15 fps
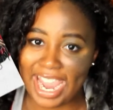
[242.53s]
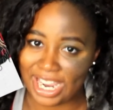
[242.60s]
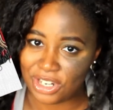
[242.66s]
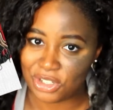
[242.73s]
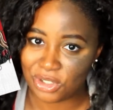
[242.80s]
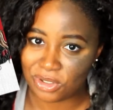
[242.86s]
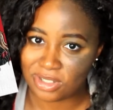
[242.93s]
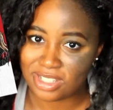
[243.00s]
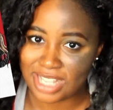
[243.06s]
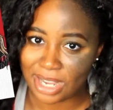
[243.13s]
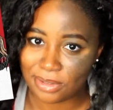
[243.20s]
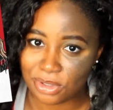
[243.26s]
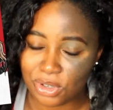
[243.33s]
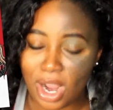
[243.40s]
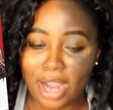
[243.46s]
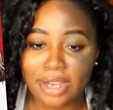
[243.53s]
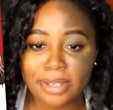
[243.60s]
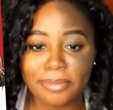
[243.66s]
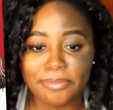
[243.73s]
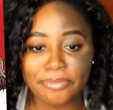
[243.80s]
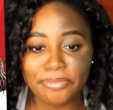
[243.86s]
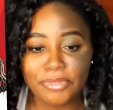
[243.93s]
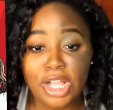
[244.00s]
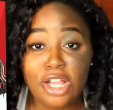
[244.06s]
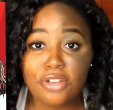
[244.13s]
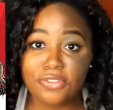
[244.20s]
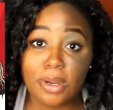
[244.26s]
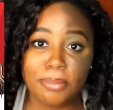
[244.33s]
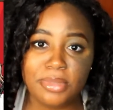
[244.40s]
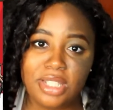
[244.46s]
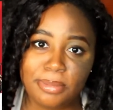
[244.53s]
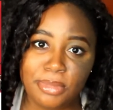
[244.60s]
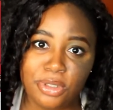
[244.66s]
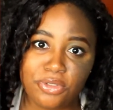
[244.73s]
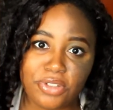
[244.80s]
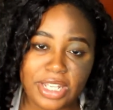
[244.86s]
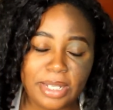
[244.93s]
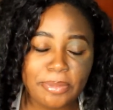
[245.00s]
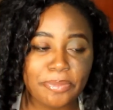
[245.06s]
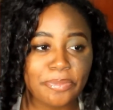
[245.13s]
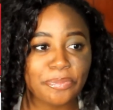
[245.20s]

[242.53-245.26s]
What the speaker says: Angel soundtrack from the movie.